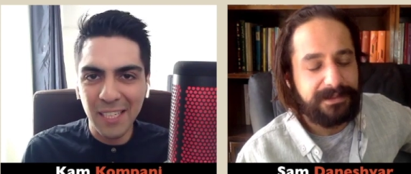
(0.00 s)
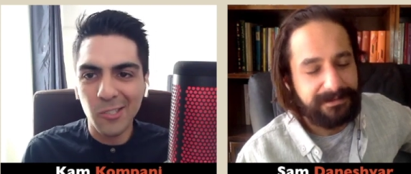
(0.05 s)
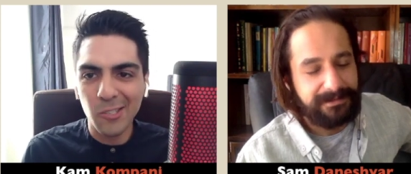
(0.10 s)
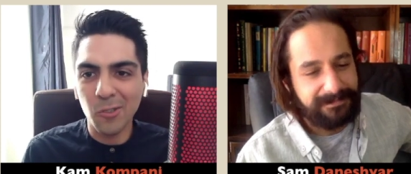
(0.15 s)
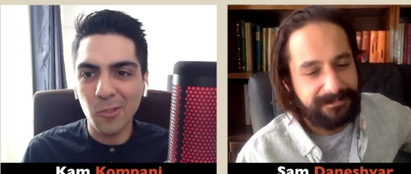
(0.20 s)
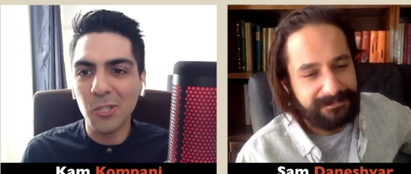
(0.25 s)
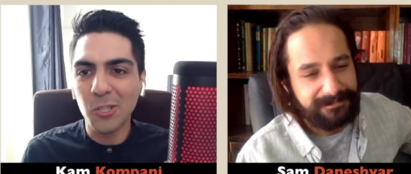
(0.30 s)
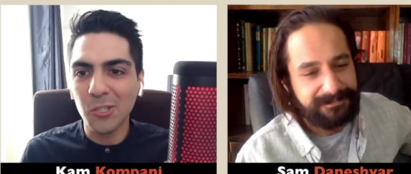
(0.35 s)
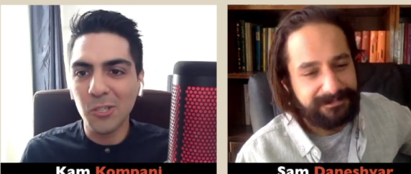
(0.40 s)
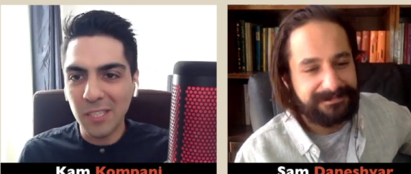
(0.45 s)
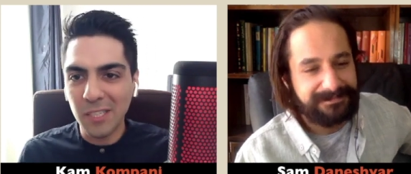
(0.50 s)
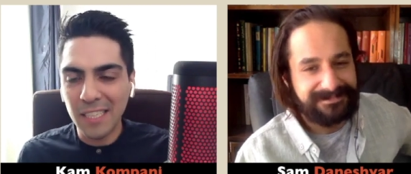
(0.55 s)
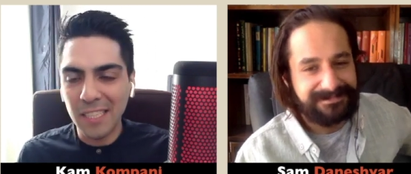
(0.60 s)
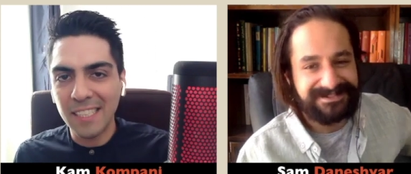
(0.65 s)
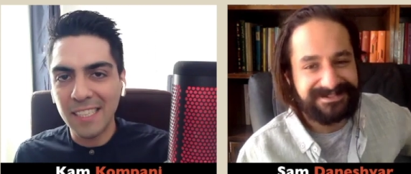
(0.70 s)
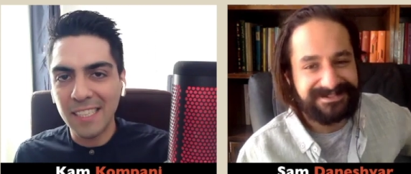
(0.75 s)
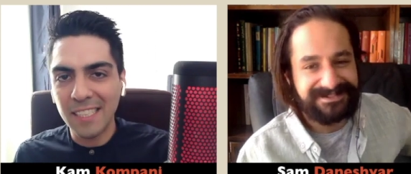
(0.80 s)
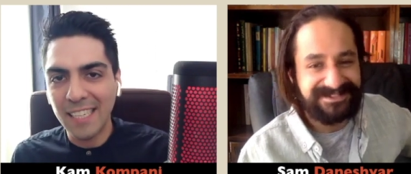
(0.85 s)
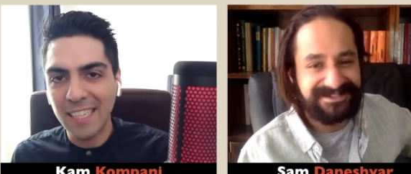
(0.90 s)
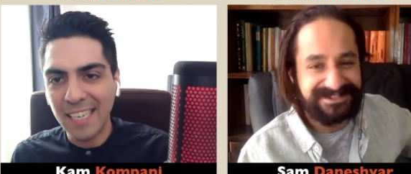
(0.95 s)
Speaker 1: socialist in
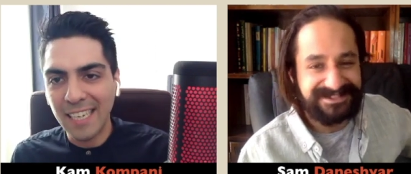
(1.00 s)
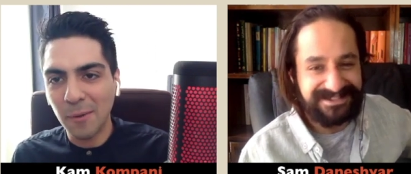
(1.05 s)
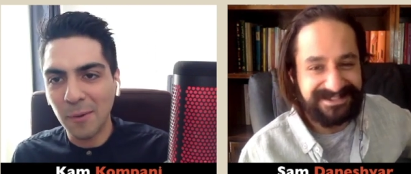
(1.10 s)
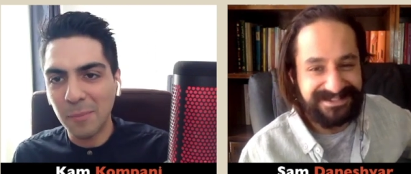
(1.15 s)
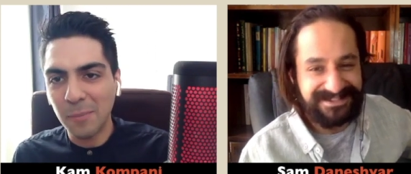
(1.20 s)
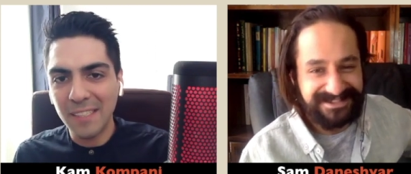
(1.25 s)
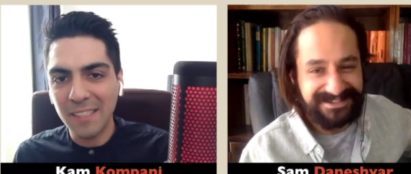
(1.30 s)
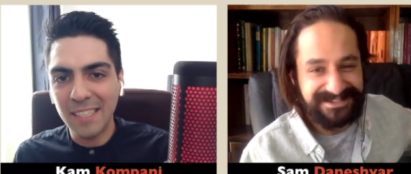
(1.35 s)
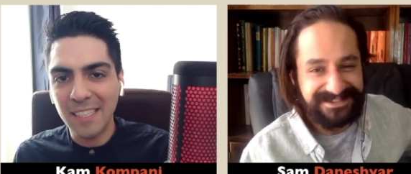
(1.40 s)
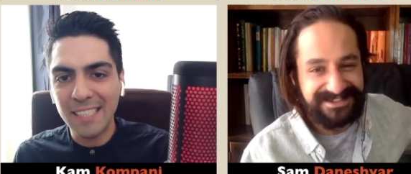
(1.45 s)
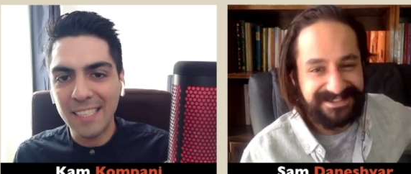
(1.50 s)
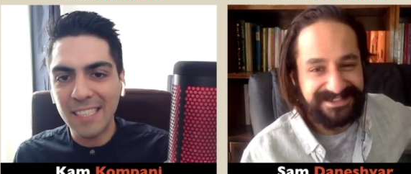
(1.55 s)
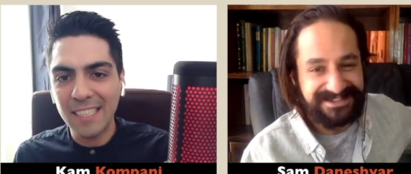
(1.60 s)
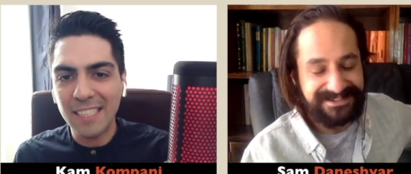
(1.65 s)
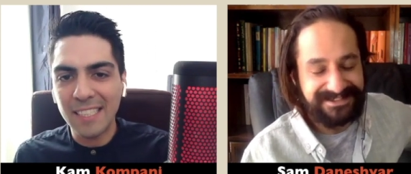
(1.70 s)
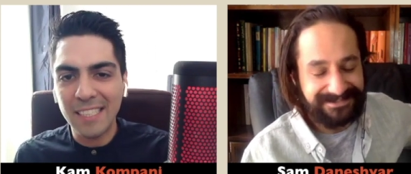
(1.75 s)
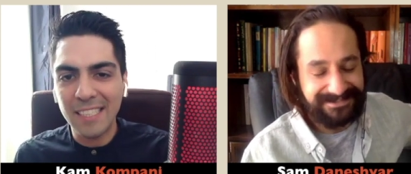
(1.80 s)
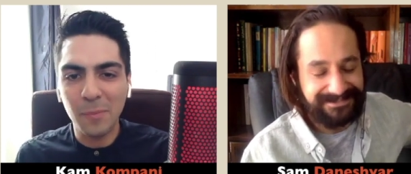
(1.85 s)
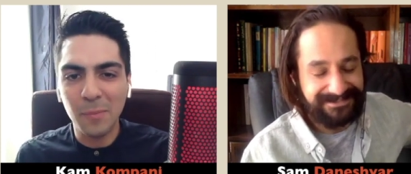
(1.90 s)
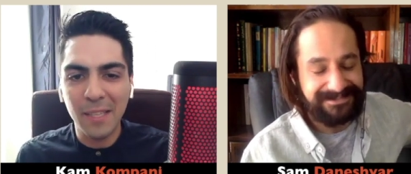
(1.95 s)
a capitalist
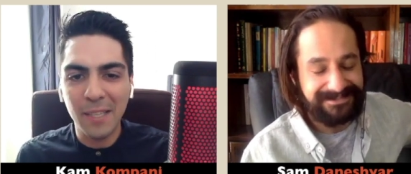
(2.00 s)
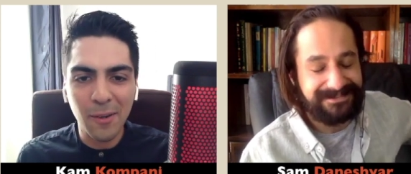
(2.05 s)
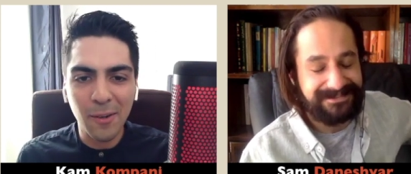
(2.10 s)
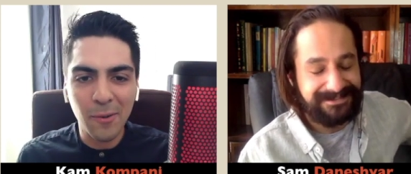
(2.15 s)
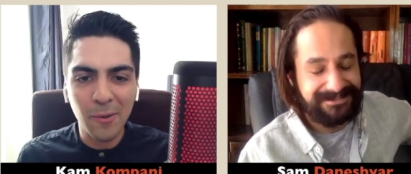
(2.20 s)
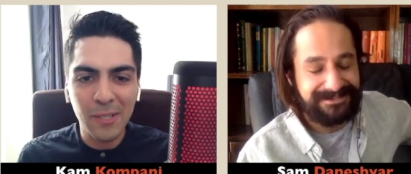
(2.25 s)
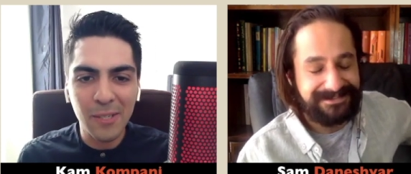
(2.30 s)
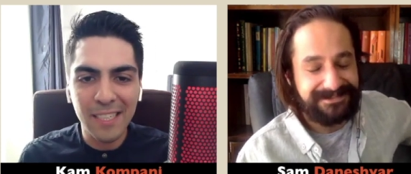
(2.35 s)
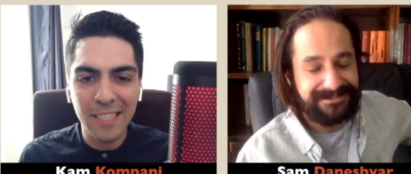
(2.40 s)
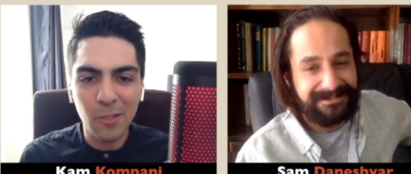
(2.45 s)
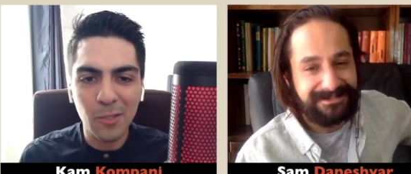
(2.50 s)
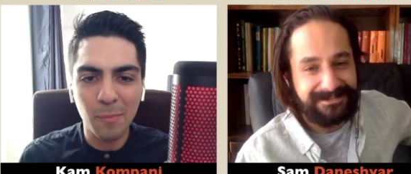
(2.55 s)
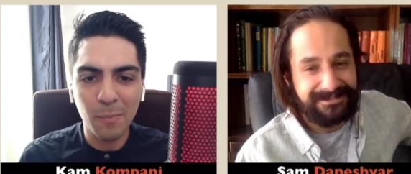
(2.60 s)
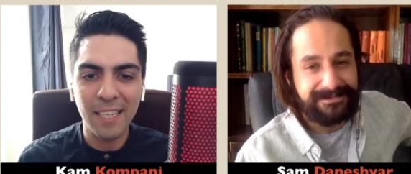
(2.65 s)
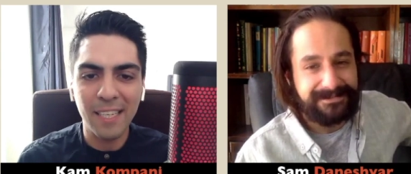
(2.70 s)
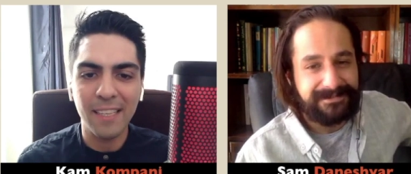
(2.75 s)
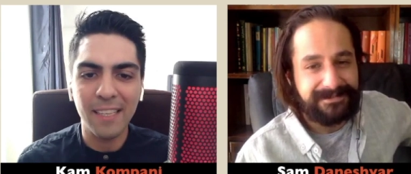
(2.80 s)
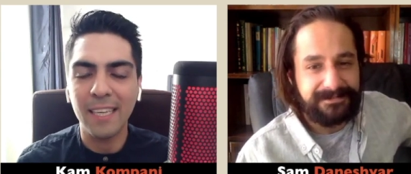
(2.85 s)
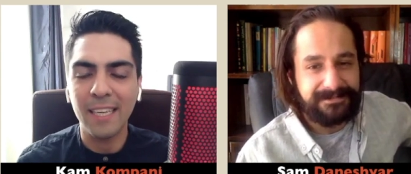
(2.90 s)
system. That was his main thing.